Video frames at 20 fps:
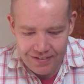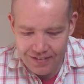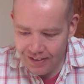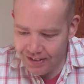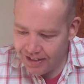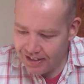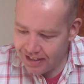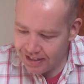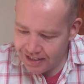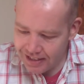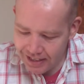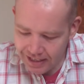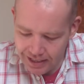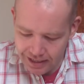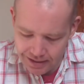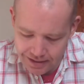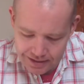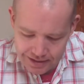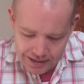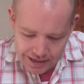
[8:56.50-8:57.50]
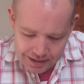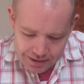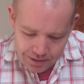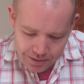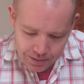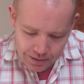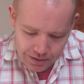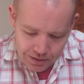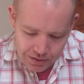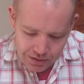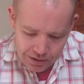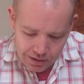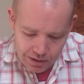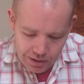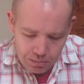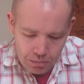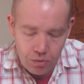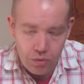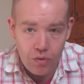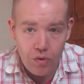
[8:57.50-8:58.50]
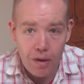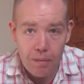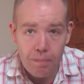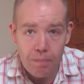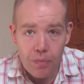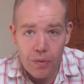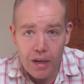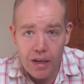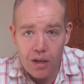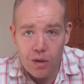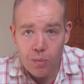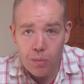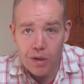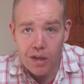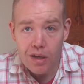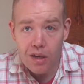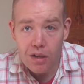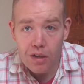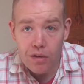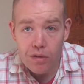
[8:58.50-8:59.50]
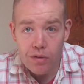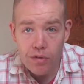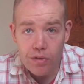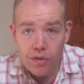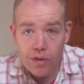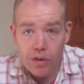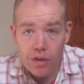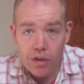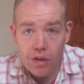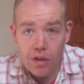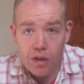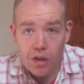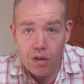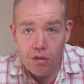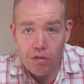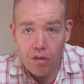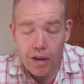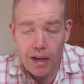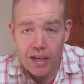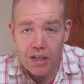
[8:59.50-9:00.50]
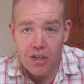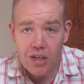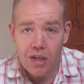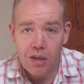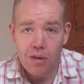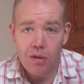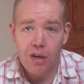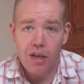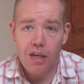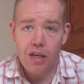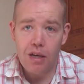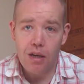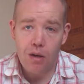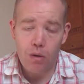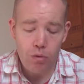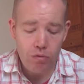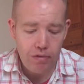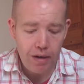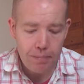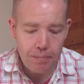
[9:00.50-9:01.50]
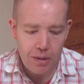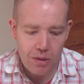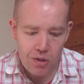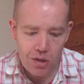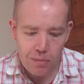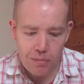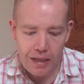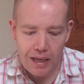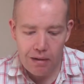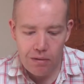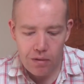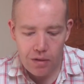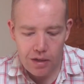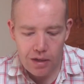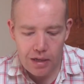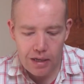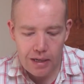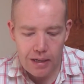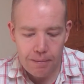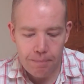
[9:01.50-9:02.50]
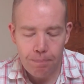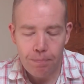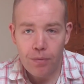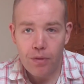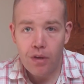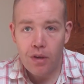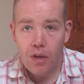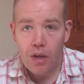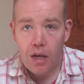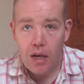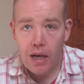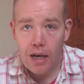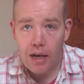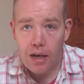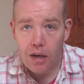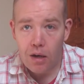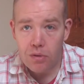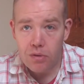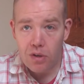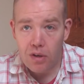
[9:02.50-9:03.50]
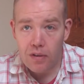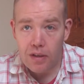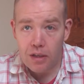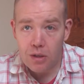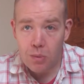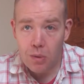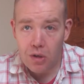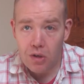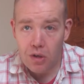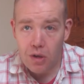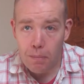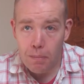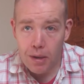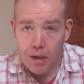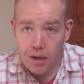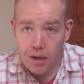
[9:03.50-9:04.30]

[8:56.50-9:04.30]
Right, okay, next question comes from, and all we got. Well, actually, I'll wrap this up now, and I'll do the next question in